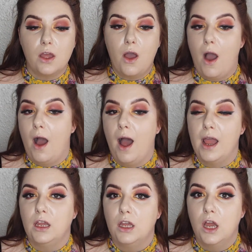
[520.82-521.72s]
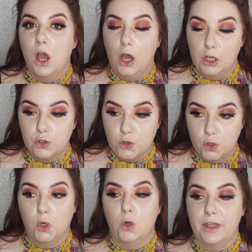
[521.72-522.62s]
I
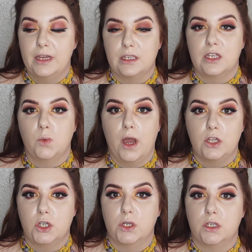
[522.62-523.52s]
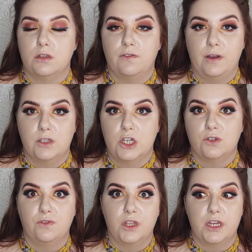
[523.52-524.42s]
adore this. That's why I chose this foundation
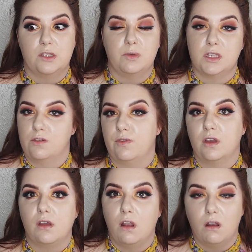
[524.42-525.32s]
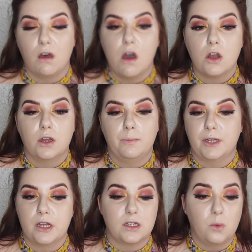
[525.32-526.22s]
for this specific look,
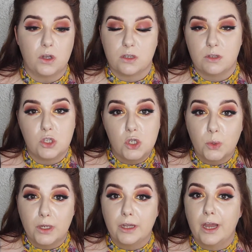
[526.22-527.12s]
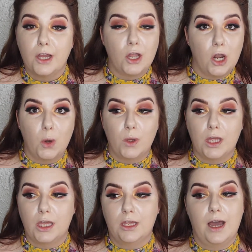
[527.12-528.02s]
because I want something dewy and
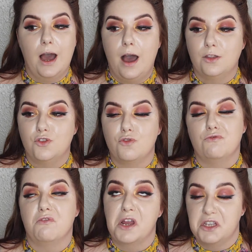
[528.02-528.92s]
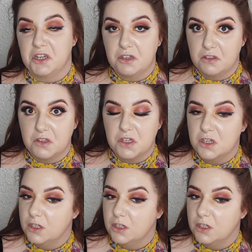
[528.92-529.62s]
glowy and radiant.